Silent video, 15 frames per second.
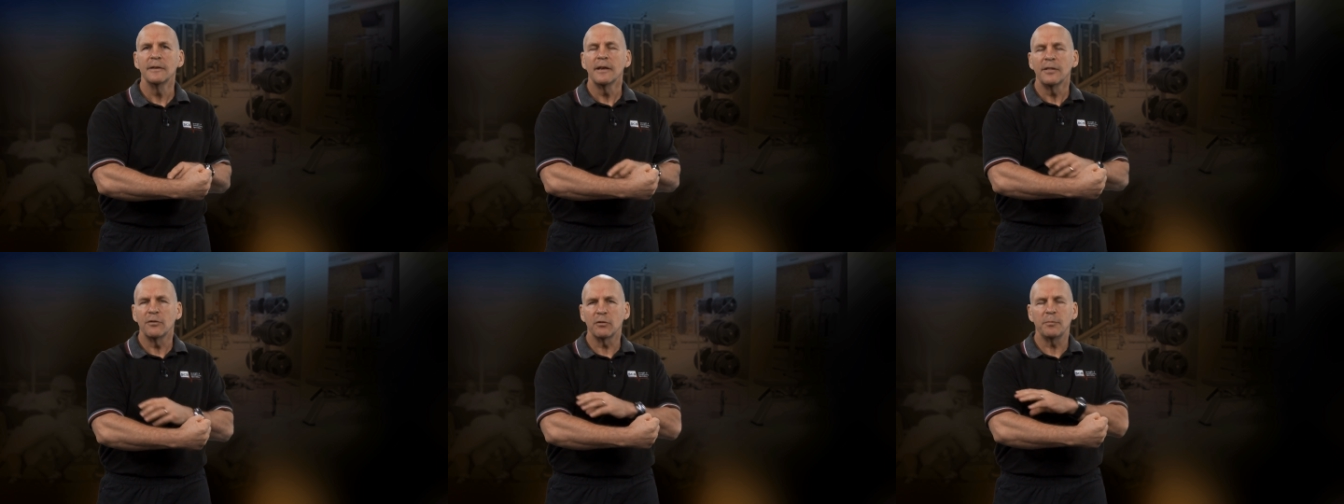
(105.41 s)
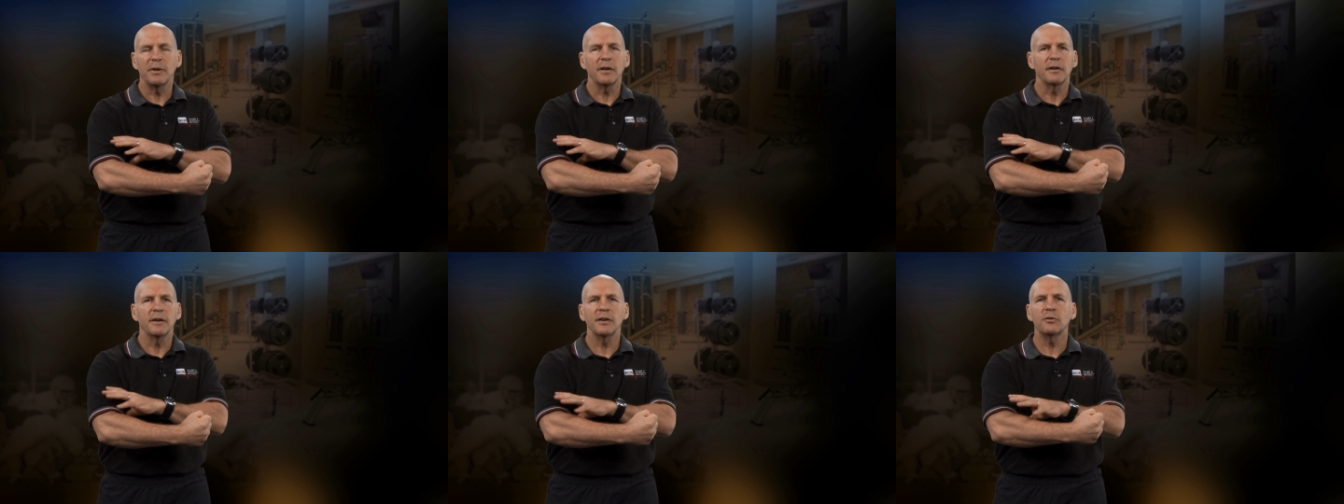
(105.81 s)
There would be
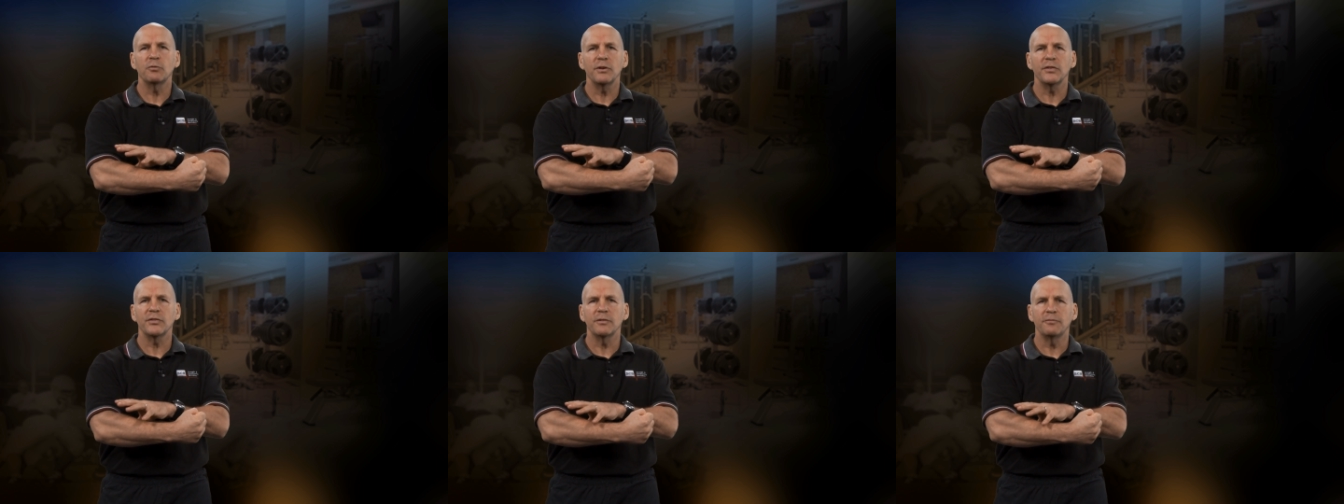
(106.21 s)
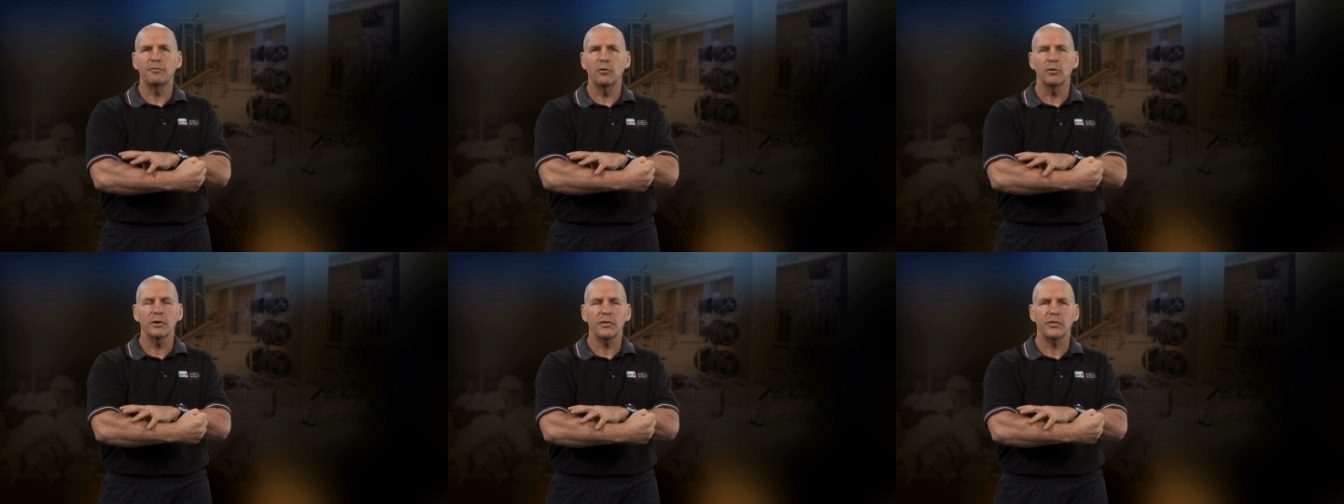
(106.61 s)
an increase in
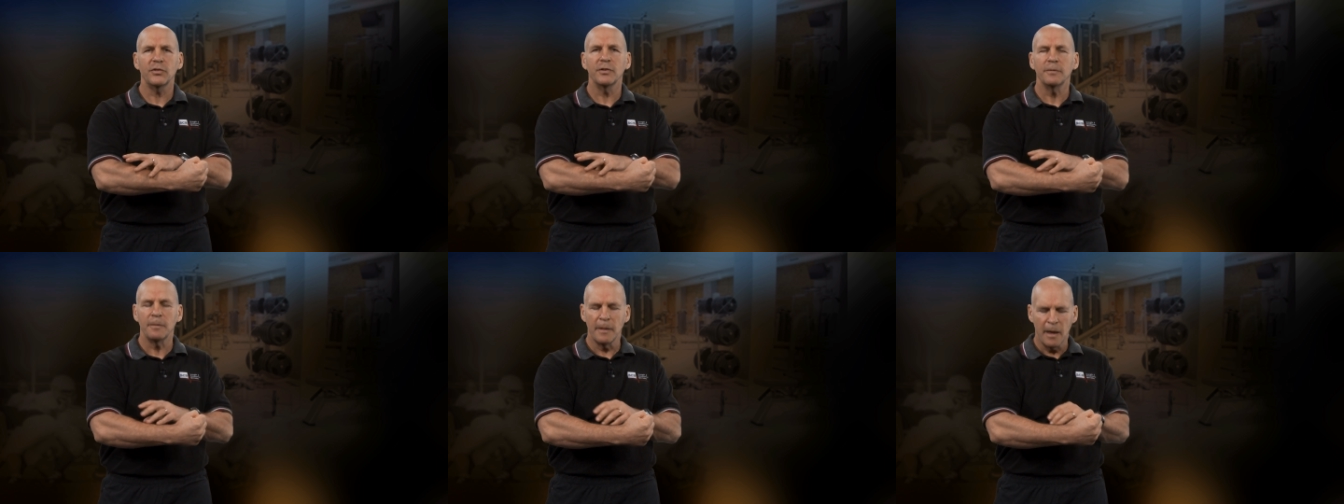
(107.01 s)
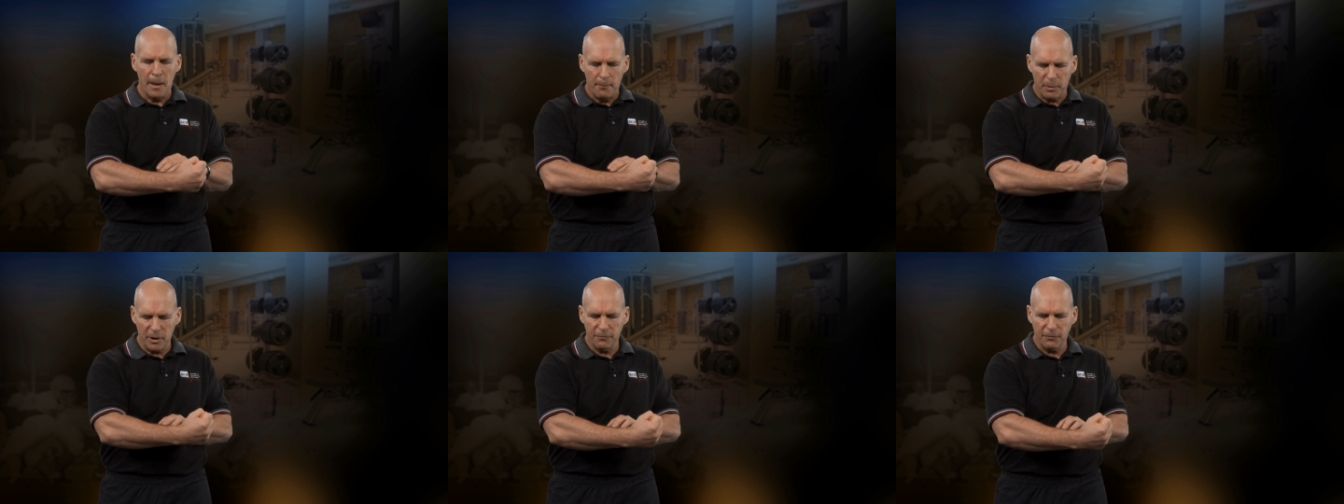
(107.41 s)
force,
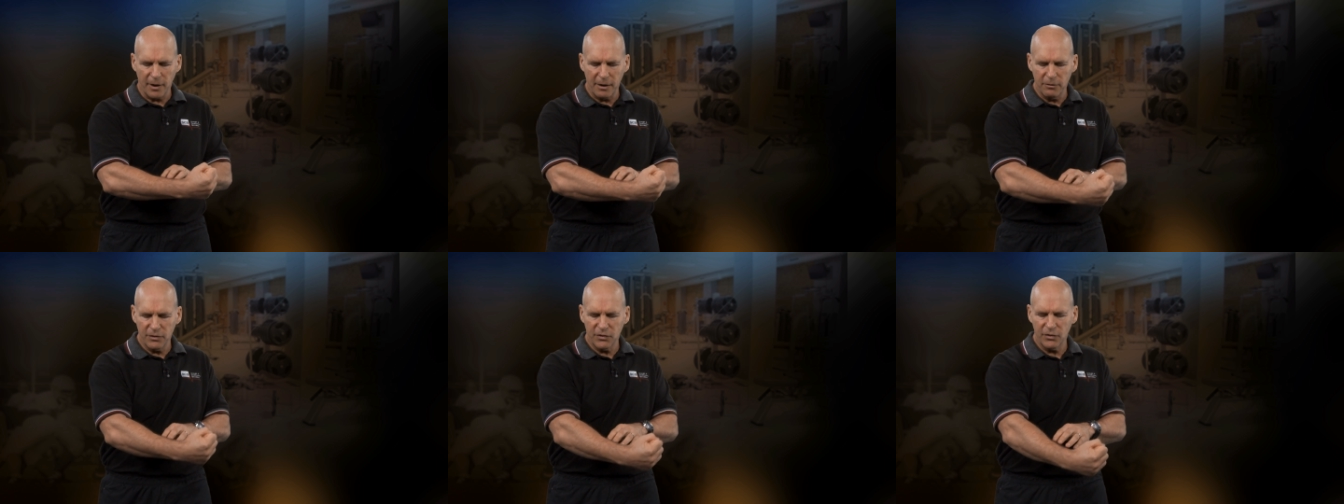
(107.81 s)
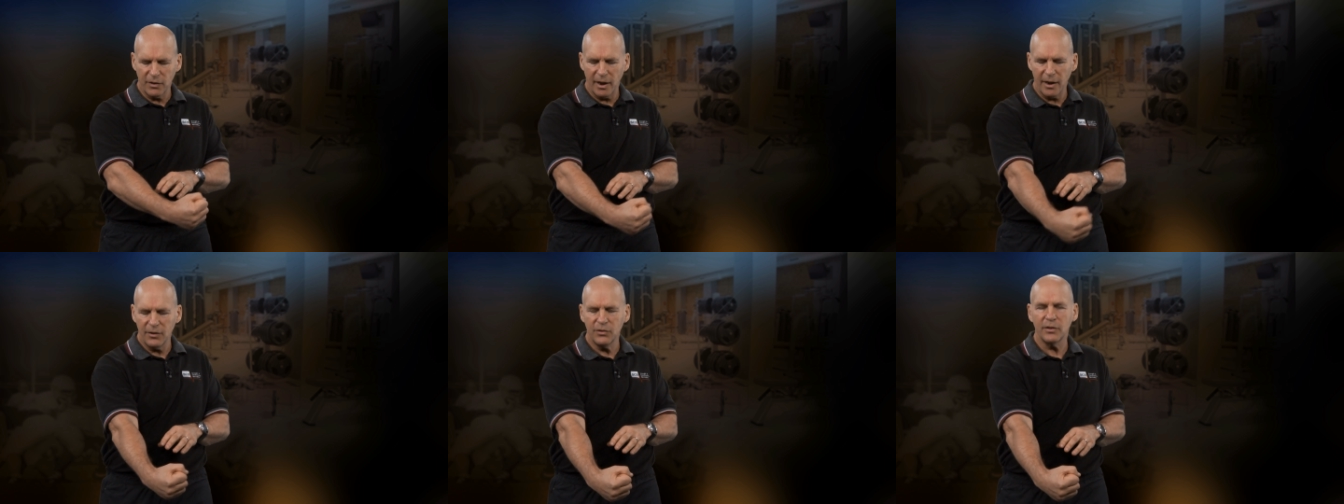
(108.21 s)
but if I was
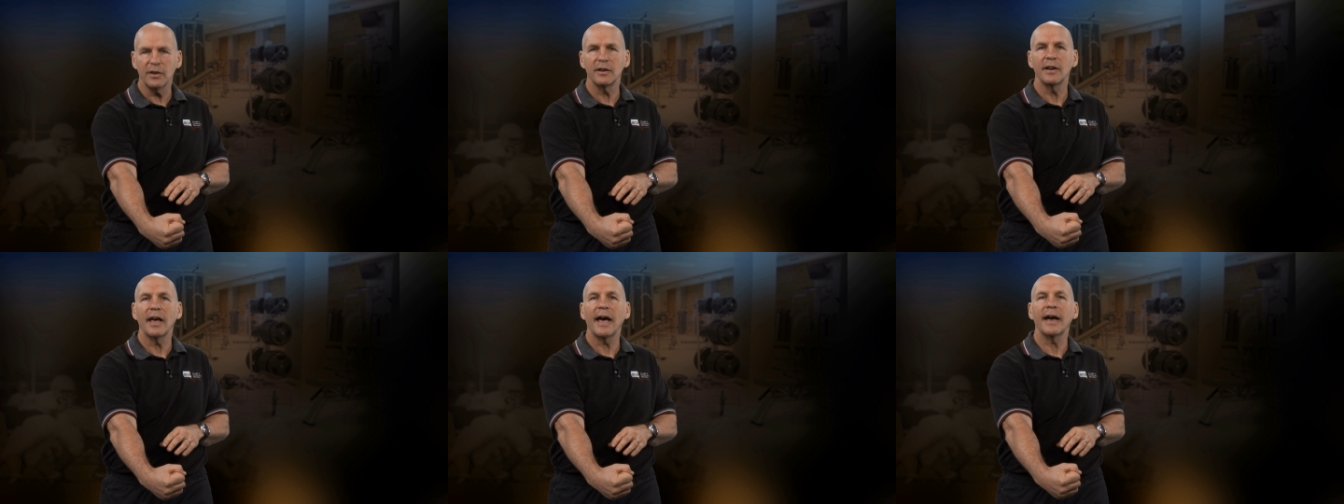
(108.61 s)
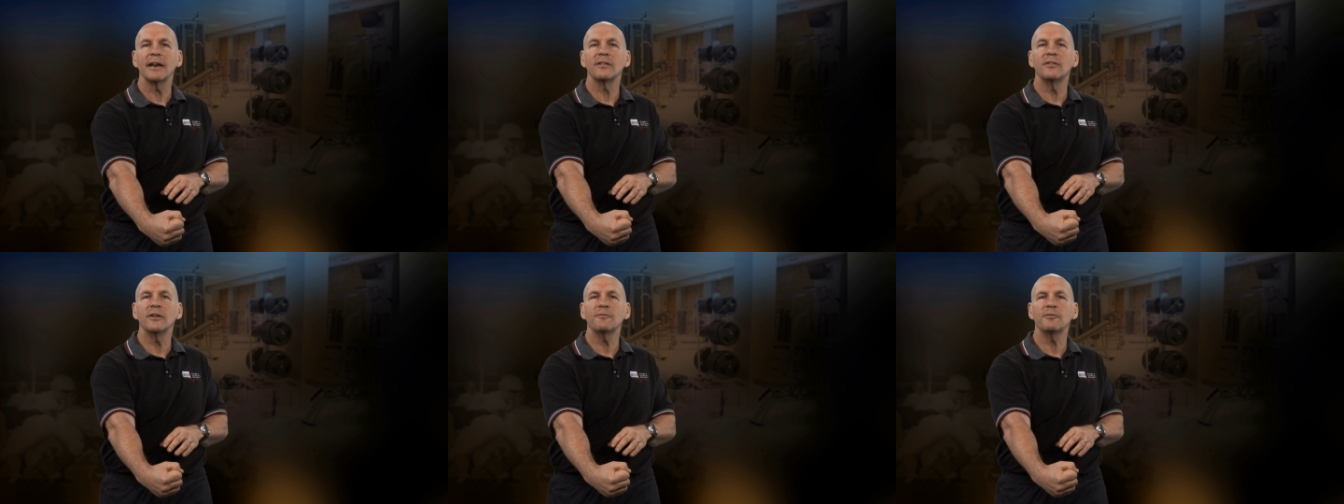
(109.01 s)
tested at a
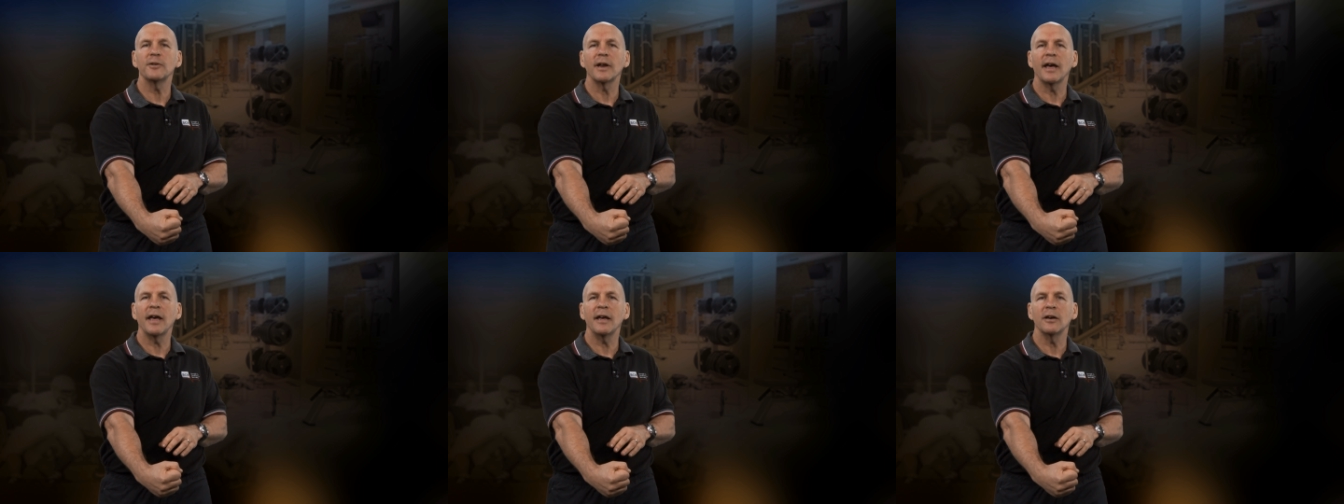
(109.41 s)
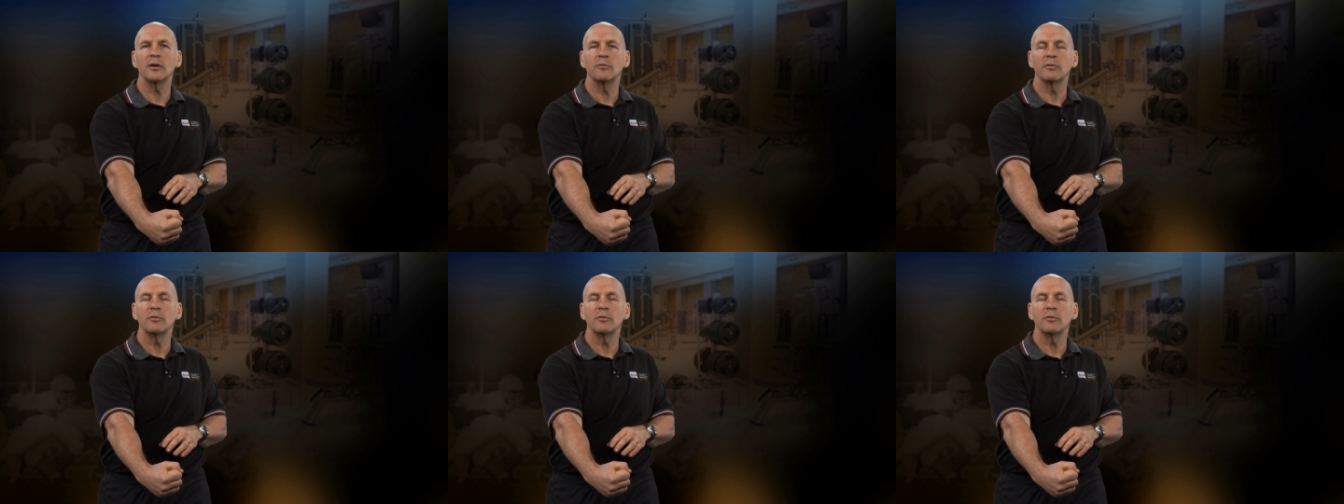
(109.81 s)
different angle,